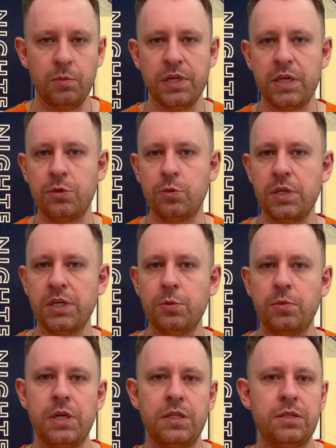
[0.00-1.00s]
we can
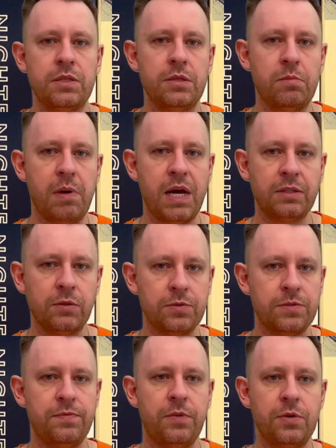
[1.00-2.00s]
recreate the
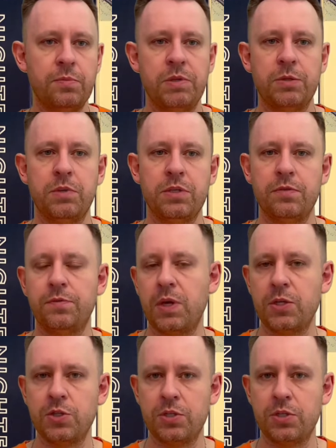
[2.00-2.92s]
battles fought between the French